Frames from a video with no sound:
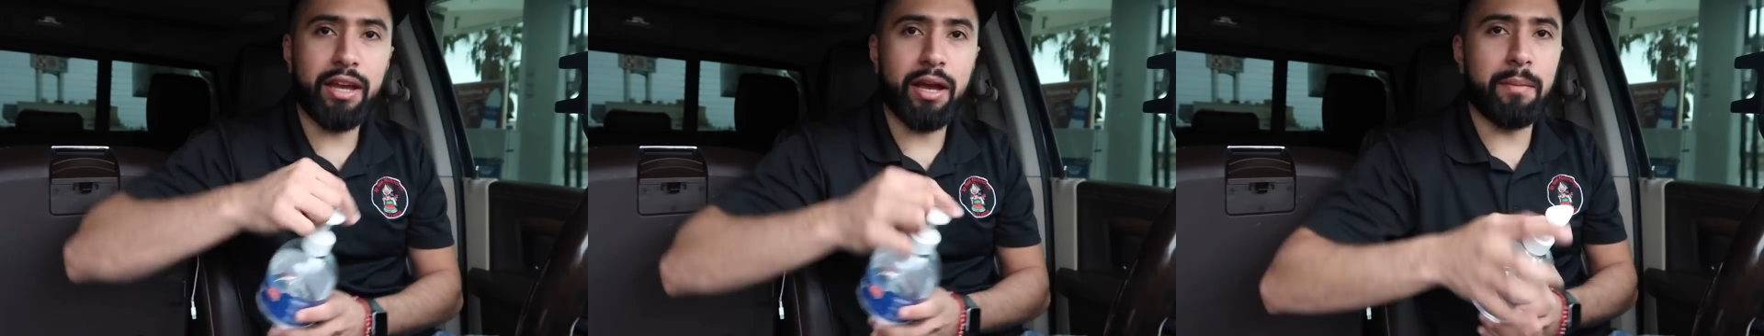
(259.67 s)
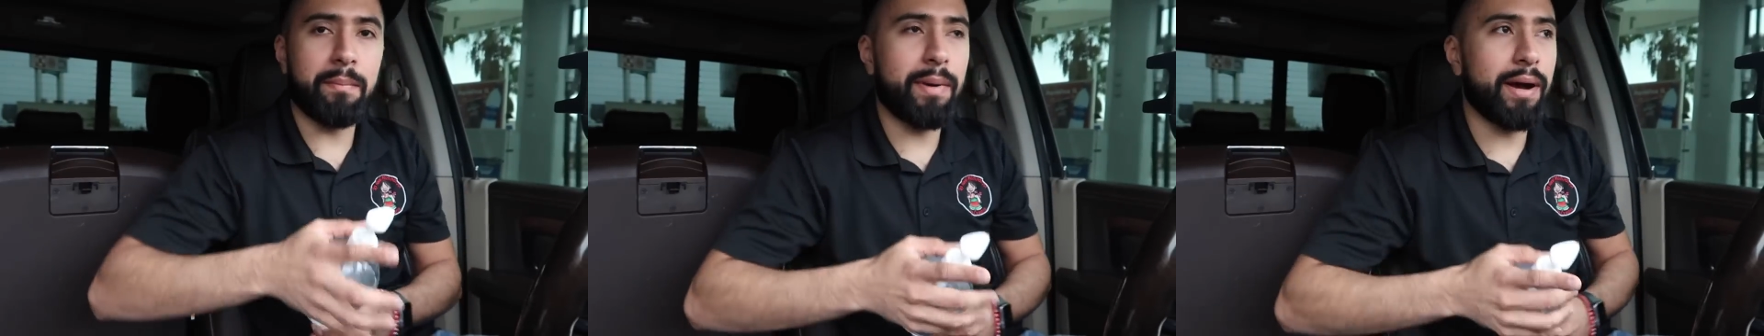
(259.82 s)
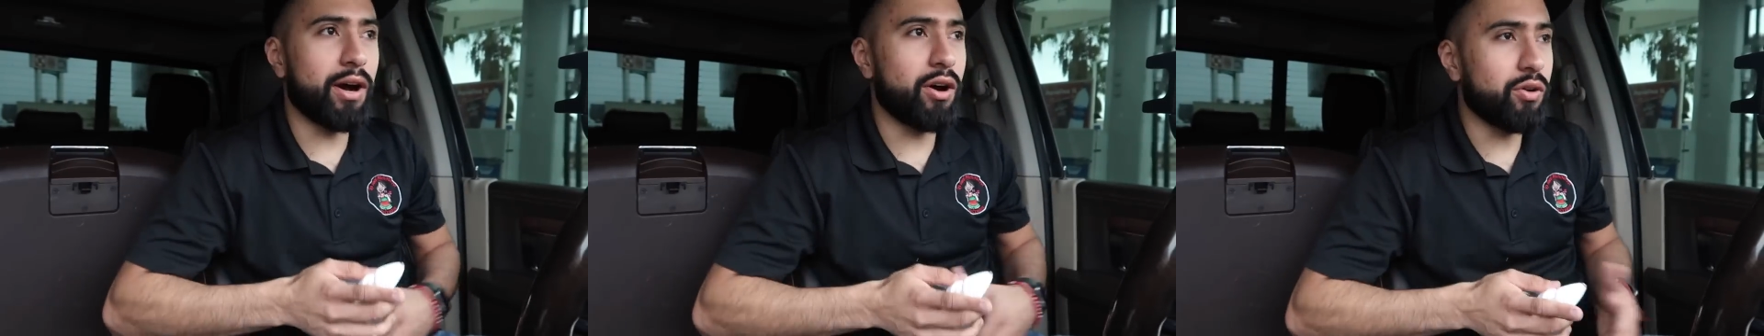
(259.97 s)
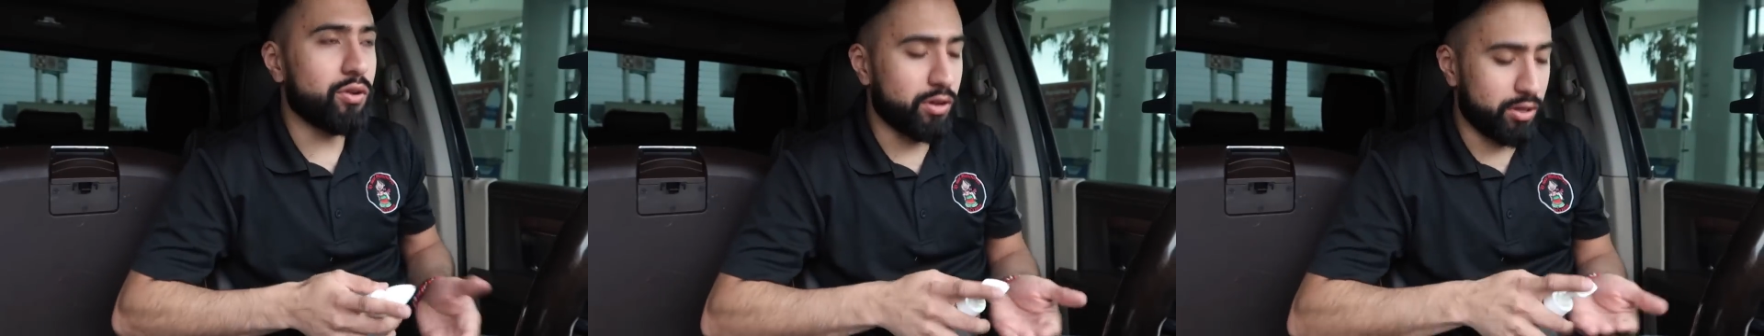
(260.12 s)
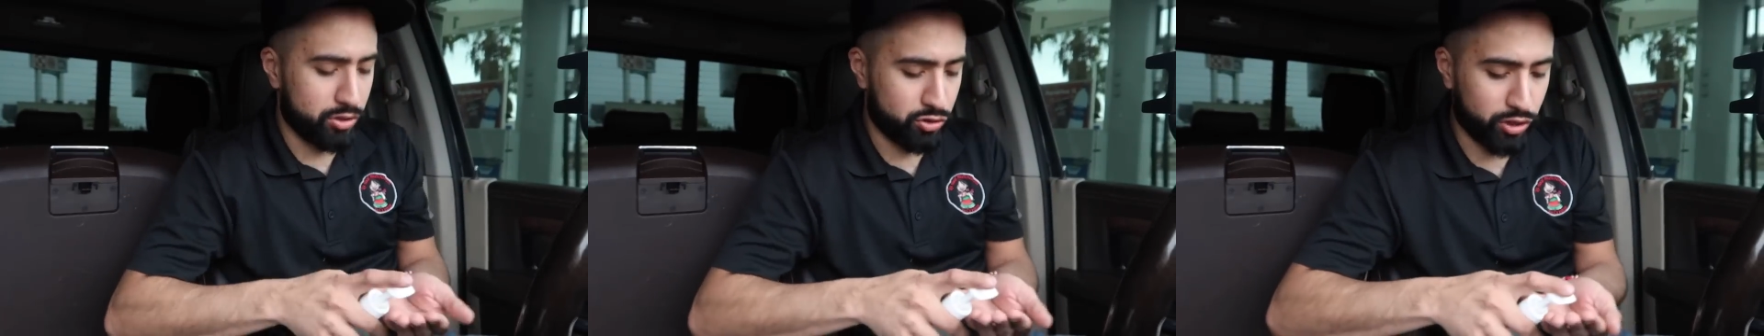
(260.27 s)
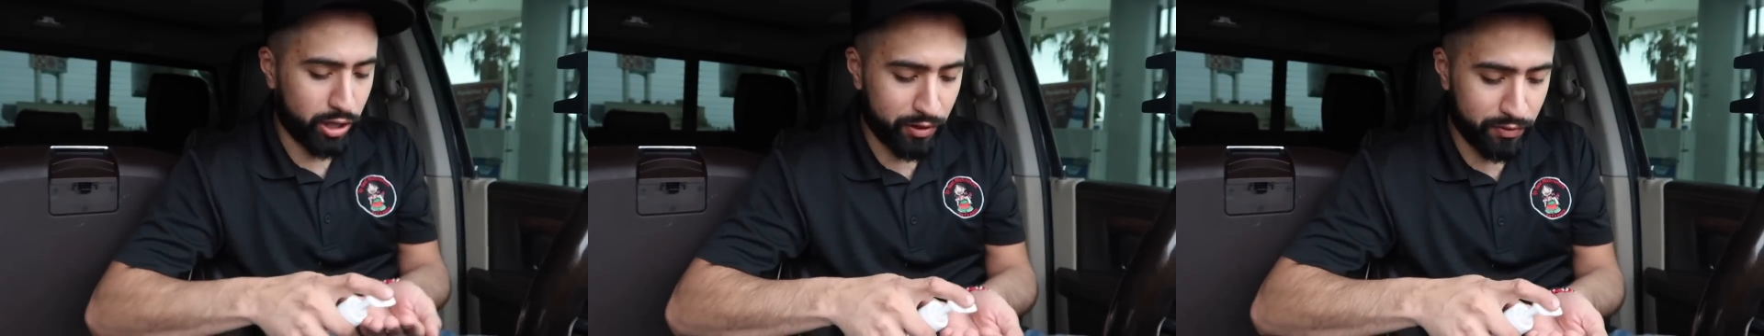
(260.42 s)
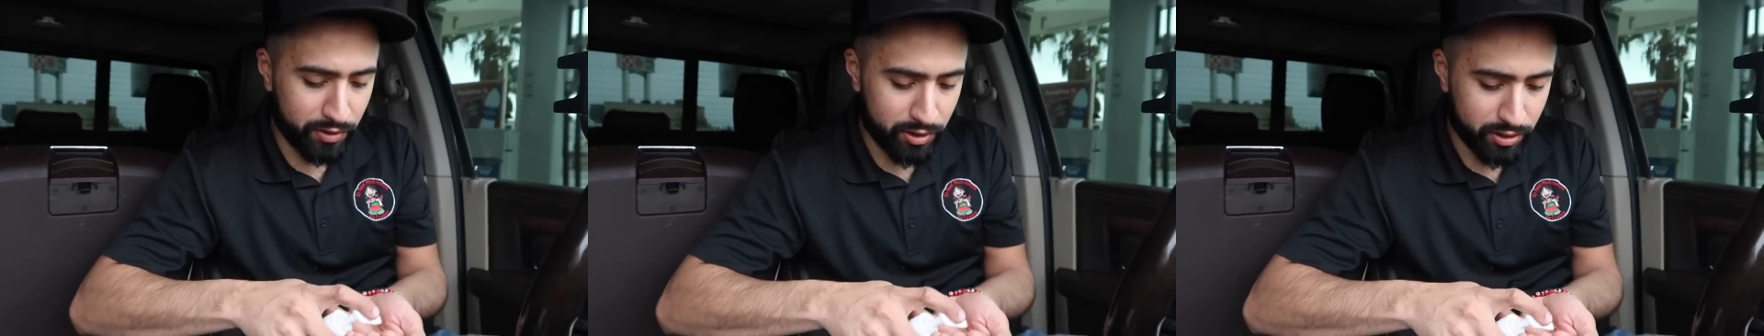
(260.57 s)
about
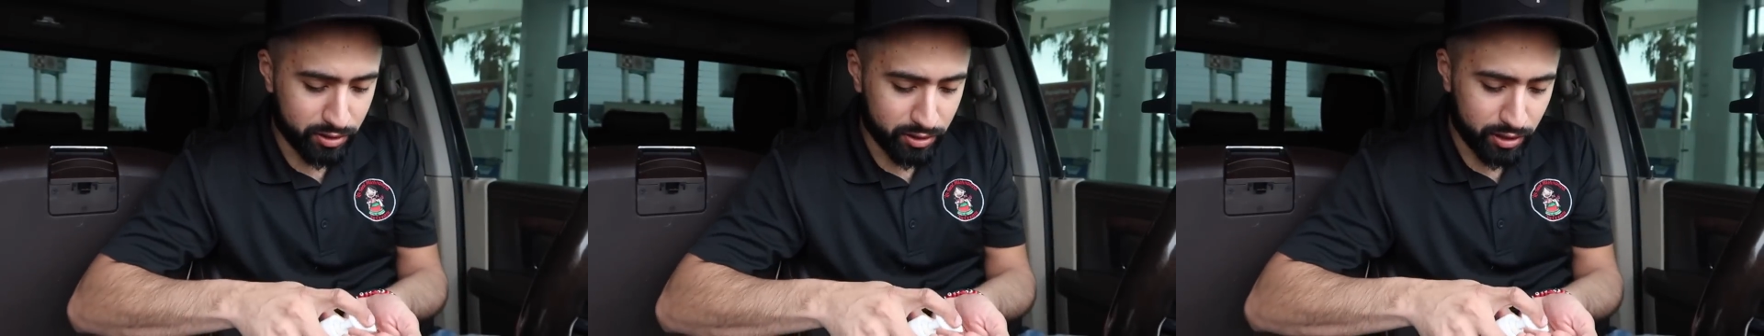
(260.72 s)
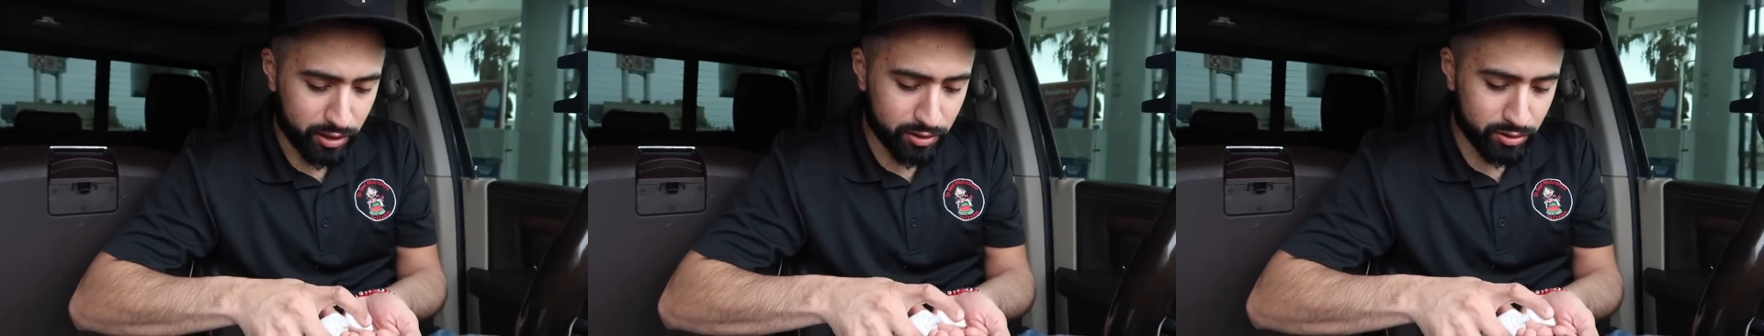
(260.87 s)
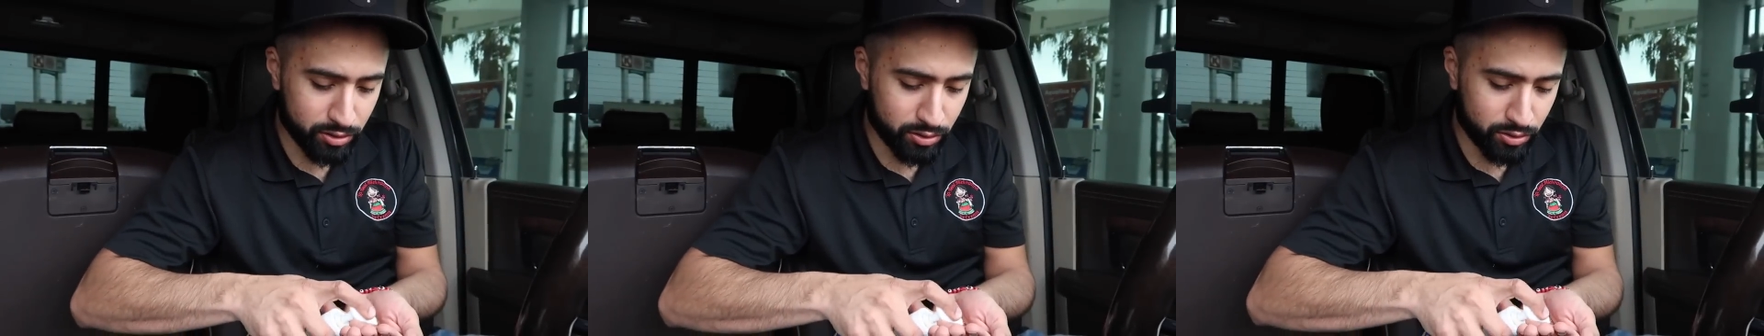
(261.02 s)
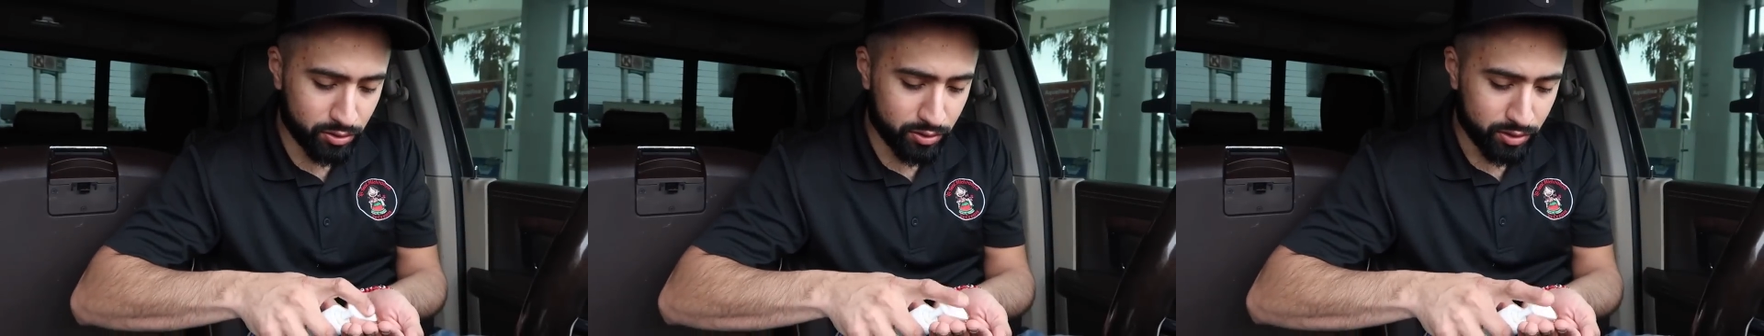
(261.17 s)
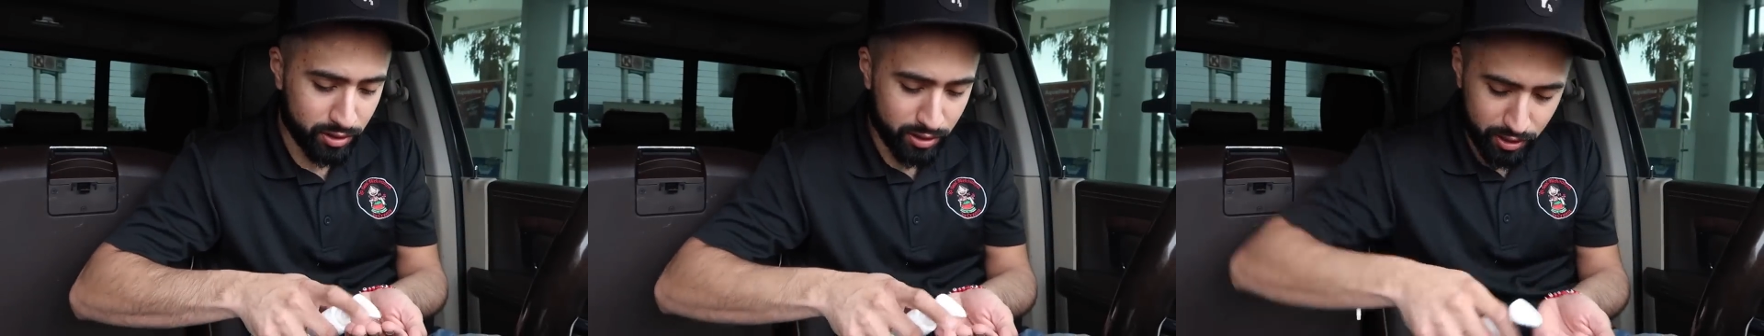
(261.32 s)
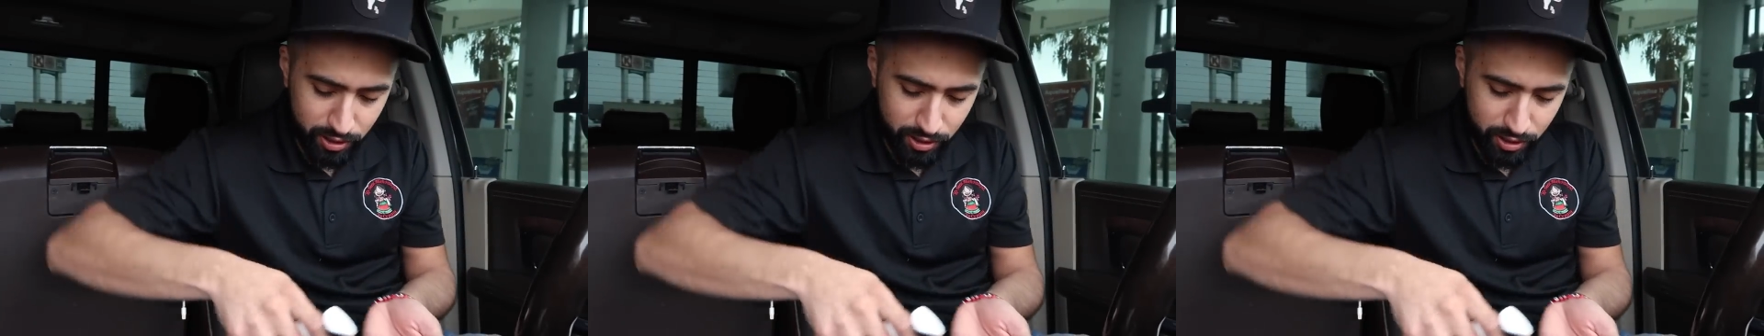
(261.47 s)
driving a diesel